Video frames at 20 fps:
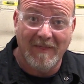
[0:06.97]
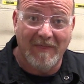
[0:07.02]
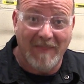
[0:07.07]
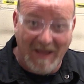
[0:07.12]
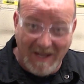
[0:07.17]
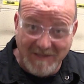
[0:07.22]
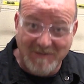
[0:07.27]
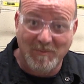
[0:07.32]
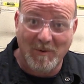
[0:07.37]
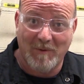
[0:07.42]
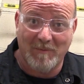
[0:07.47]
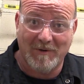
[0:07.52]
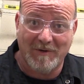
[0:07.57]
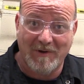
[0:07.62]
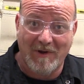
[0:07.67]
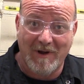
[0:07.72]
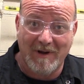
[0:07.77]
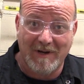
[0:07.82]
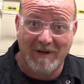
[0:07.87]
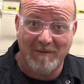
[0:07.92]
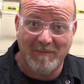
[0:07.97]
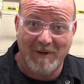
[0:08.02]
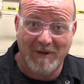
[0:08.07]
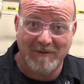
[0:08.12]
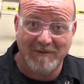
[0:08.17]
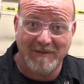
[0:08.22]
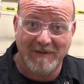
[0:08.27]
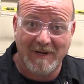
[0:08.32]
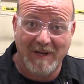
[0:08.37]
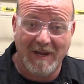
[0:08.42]
That's what we're talking
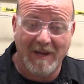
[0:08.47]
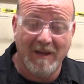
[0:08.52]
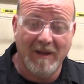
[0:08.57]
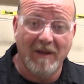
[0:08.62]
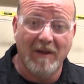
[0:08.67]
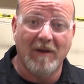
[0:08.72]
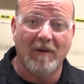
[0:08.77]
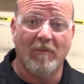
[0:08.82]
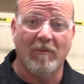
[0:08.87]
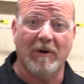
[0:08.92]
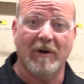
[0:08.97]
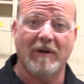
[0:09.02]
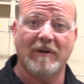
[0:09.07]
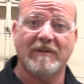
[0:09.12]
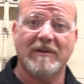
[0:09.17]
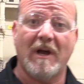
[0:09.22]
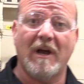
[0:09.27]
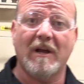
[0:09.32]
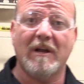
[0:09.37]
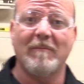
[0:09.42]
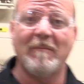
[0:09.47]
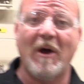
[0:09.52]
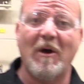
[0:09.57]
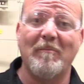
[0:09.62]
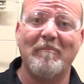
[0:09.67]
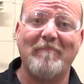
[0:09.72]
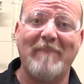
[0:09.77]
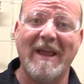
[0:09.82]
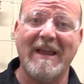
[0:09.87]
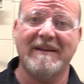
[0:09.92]
about today. We're going to talk
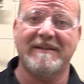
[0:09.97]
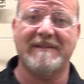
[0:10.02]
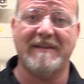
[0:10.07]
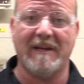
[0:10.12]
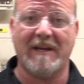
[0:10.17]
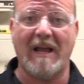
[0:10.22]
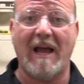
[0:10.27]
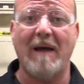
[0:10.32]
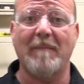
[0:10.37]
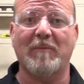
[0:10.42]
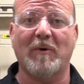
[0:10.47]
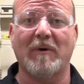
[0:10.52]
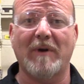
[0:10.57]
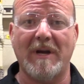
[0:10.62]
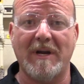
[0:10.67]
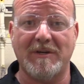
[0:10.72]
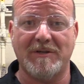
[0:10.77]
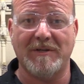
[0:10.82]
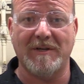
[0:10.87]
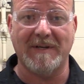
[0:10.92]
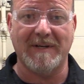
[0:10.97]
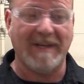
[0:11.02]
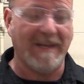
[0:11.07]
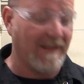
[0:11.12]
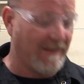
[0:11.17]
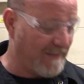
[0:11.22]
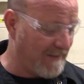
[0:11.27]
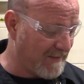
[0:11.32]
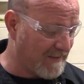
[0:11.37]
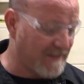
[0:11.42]
about basic operation,
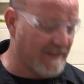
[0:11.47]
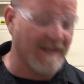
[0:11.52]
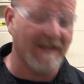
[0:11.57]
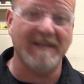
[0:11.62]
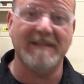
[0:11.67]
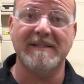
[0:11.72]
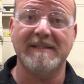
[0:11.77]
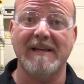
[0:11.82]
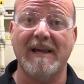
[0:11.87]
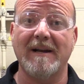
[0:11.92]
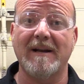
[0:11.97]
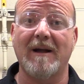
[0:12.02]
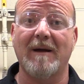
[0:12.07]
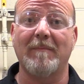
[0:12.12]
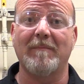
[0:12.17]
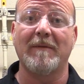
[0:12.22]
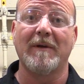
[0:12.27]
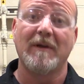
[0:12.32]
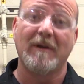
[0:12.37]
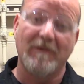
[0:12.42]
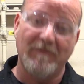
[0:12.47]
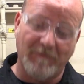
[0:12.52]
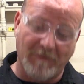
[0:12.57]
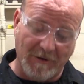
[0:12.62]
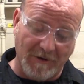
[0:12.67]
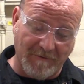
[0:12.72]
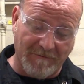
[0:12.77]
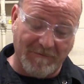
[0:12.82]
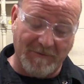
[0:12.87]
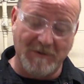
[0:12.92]
getting this thing set up
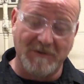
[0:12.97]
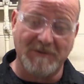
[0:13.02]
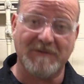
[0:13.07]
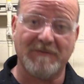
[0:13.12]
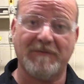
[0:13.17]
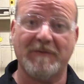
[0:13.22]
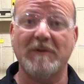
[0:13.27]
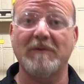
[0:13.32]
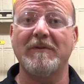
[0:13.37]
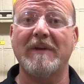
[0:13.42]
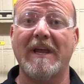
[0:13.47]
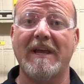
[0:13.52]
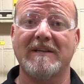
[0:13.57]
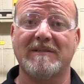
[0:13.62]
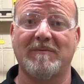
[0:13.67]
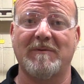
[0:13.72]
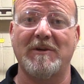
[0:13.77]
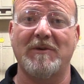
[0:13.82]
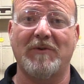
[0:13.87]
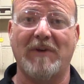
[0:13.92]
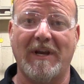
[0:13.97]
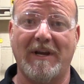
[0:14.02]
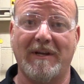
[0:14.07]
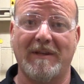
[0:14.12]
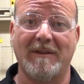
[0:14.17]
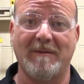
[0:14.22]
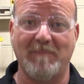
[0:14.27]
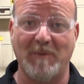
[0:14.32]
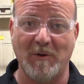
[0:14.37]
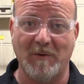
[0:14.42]
for your first few days when you get
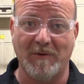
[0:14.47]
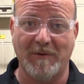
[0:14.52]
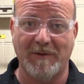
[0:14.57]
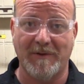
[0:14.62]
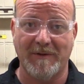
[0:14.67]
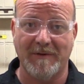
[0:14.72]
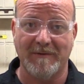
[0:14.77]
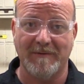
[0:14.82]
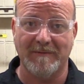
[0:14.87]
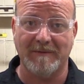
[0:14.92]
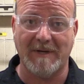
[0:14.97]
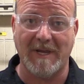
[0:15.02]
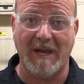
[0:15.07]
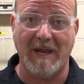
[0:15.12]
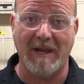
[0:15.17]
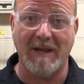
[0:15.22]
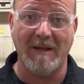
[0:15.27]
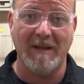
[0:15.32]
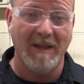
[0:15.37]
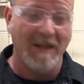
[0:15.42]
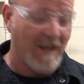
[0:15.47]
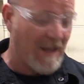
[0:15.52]
in the booth, okay?